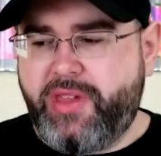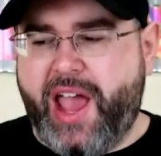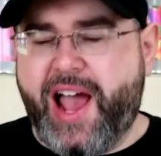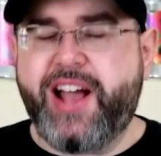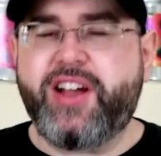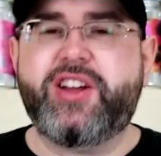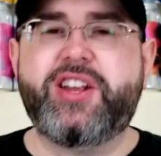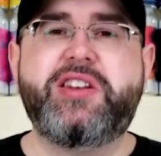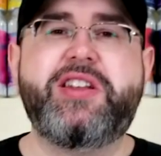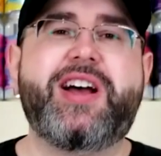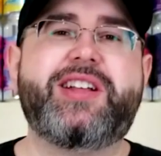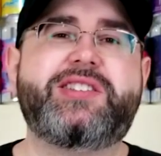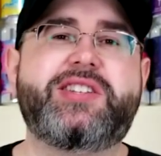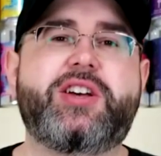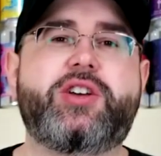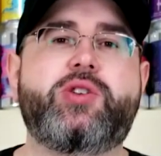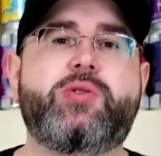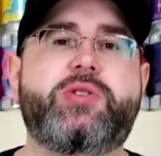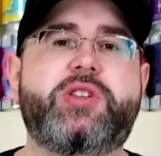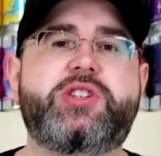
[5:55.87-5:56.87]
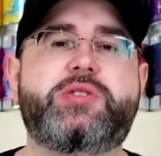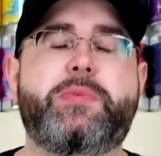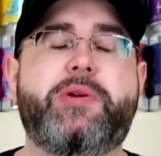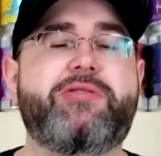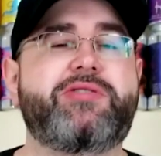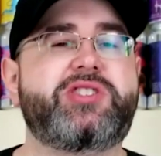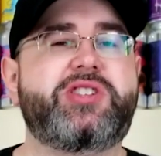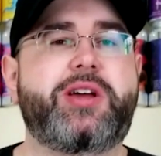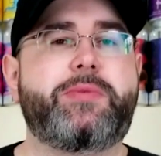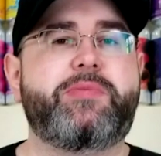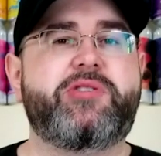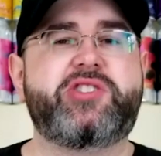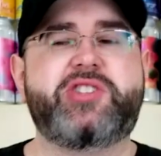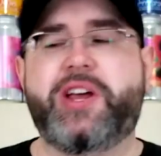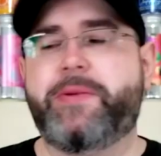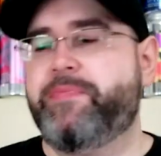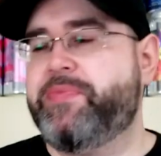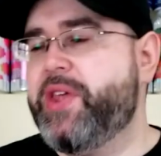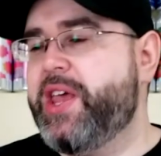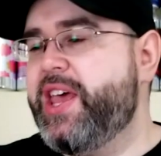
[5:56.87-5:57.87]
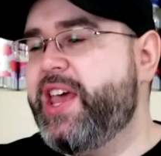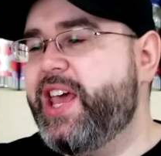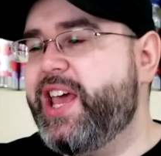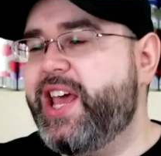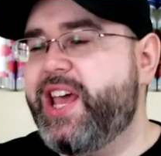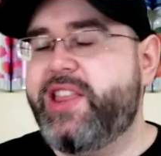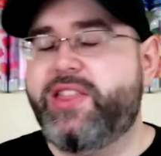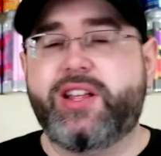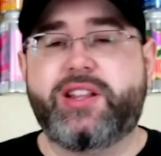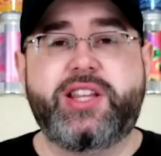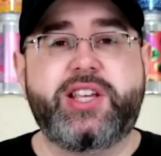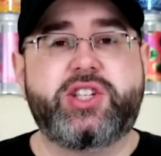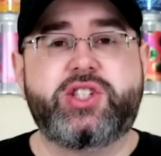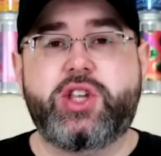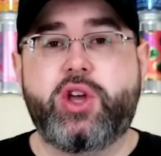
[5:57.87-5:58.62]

I could not tell you this beer is 10% in the least.